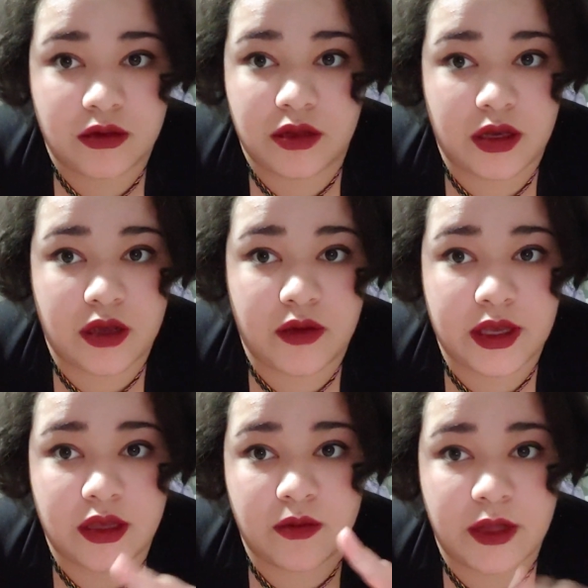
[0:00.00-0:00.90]

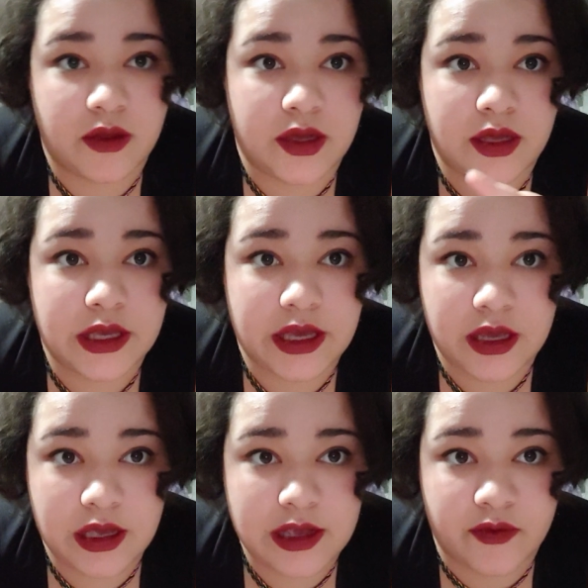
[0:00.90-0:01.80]
it can be like
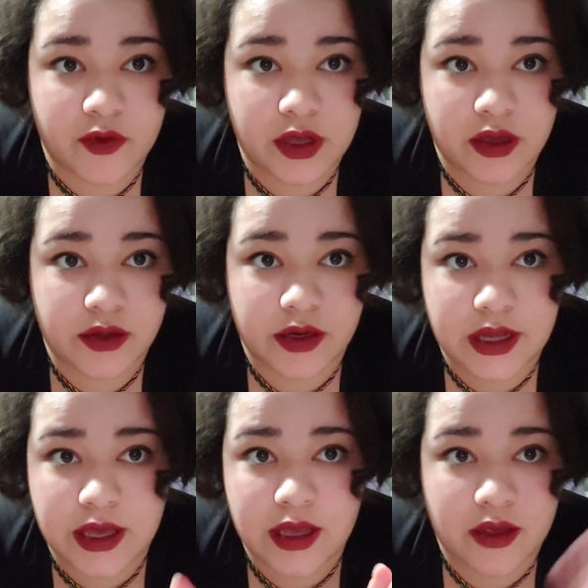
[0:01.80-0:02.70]
every other
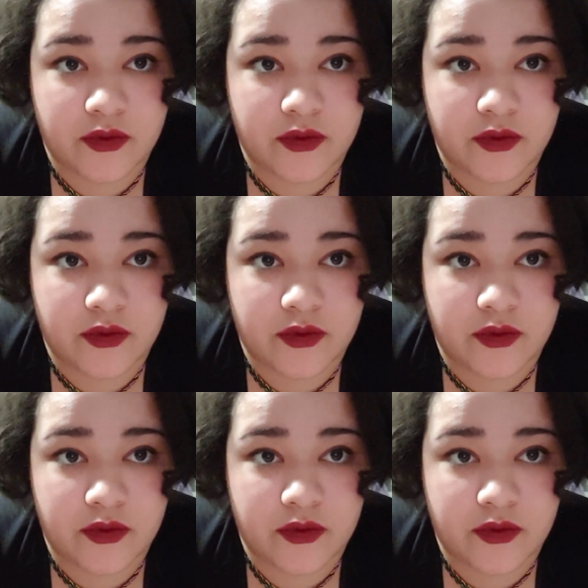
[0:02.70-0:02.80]
day,